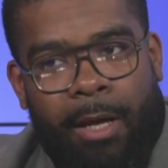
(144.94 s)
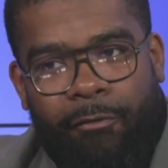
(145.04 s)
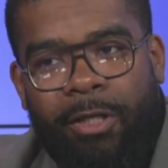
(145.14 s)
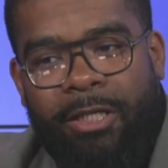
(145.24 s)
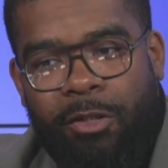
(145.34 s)

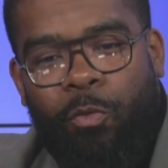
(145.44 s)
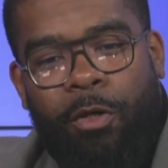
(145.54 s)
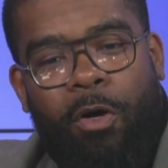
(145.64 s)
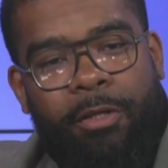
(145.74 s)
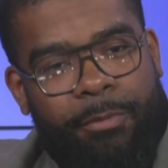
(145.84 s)
Really, just
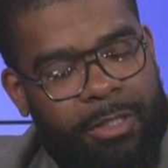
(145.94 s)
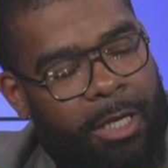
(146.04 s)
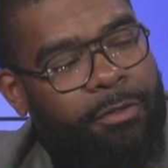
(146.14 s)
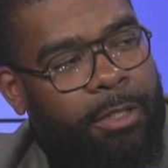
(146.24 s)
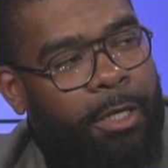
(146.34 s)
work on
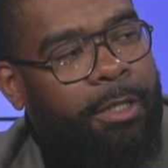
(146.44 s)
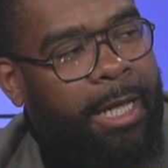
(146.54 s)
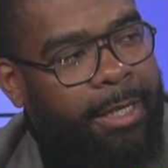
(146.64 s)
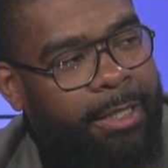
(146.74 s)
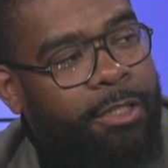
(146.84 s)
themselves, their
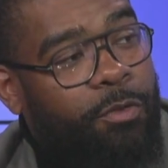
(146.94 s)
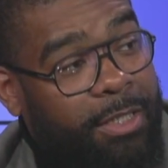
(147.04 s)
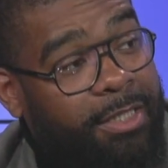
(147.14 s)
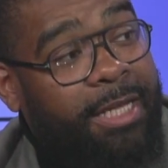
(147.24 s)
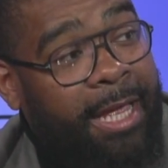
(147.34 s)
underlying issues,
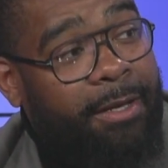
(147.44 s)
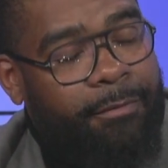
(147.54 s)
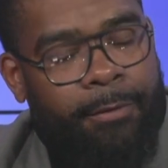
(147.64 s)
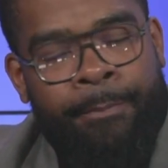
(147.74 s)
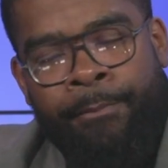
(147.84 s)
and save.